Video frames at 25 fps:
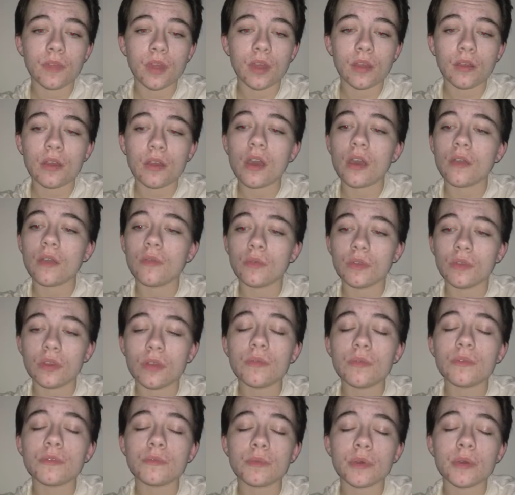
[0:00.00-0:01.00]
I really
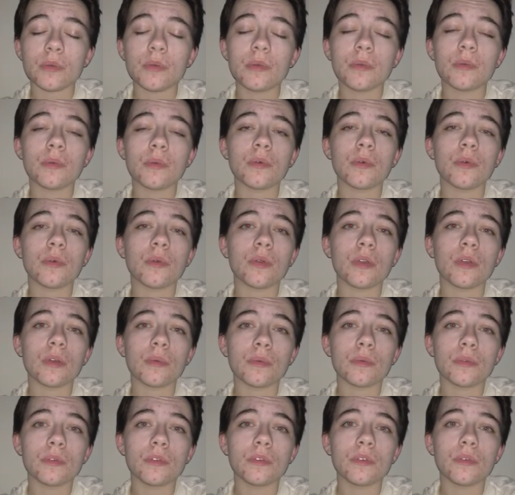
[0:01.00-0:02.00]
respect people who are
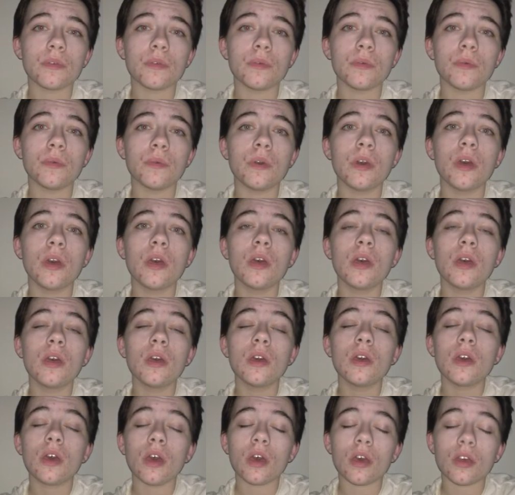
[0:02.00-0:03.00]
able to
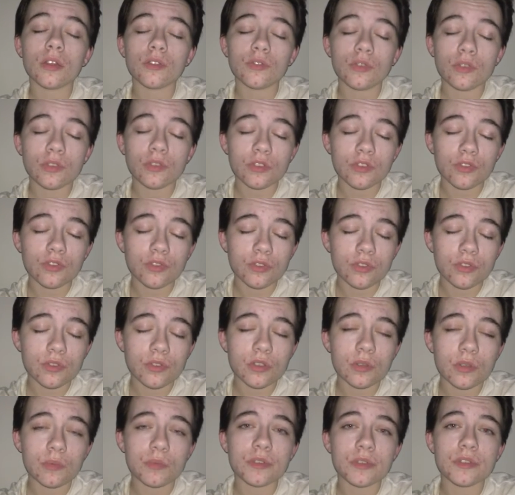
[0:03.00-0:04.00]
transition so
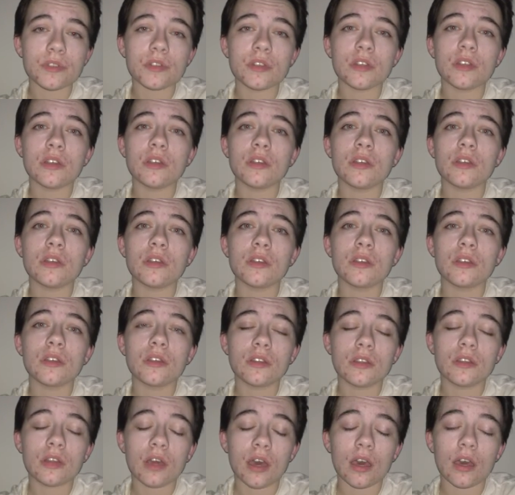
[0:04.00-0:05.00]
seamlessly
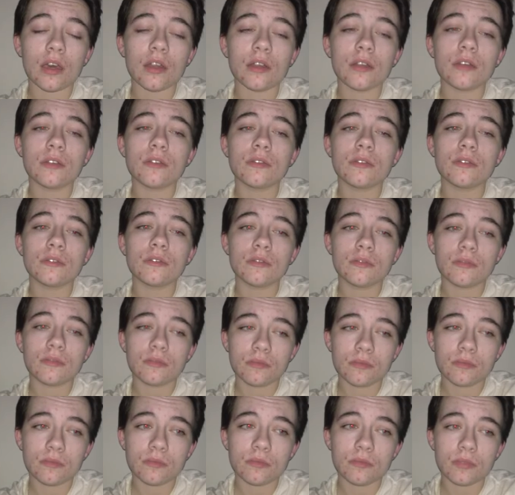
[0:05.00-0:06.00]
that
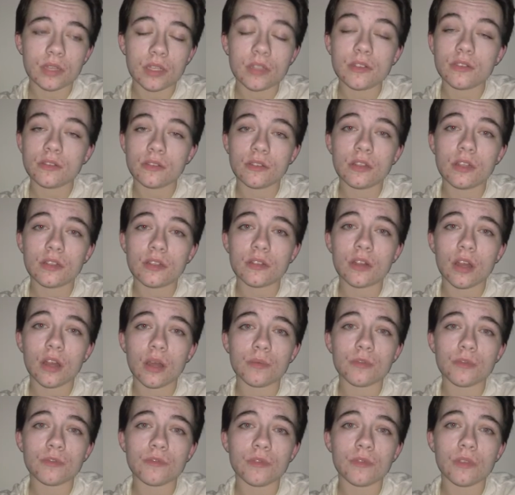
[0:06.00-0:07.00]
that's an
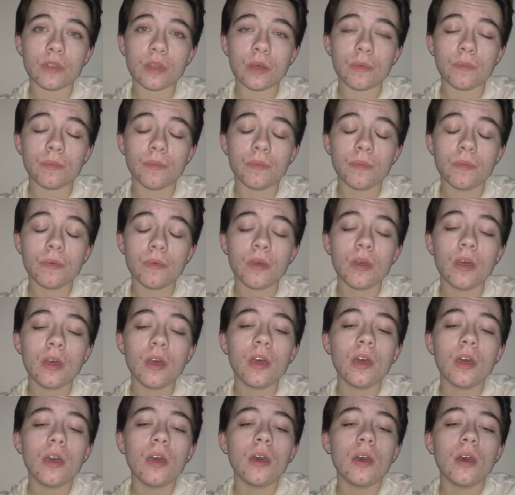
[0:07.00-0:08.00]
option for them.
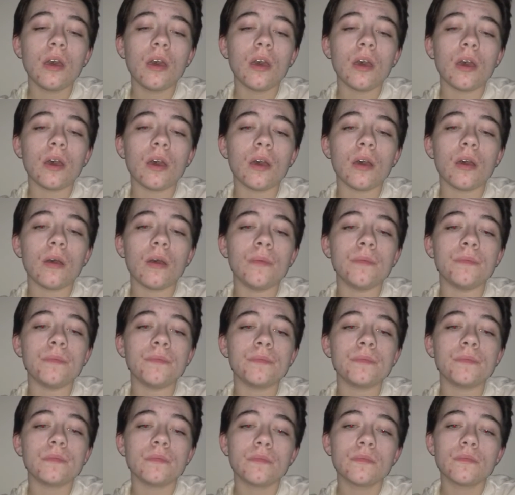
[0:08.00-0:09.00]

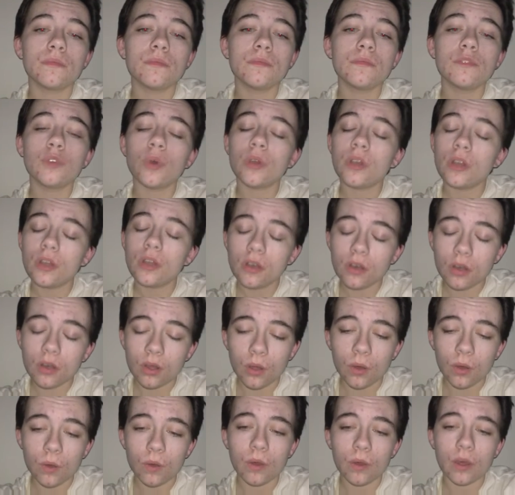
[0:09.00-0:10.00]
Um, so I didn't
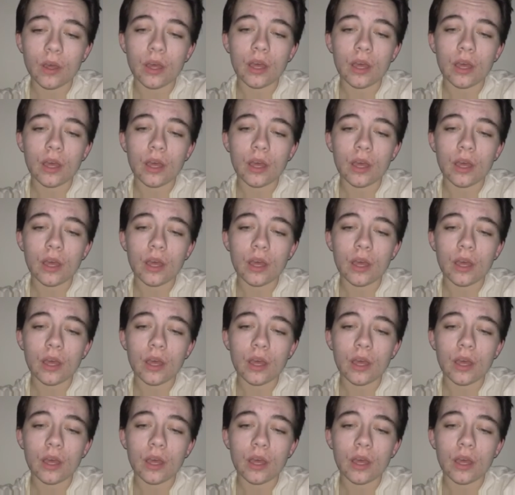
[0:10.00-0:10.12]
know,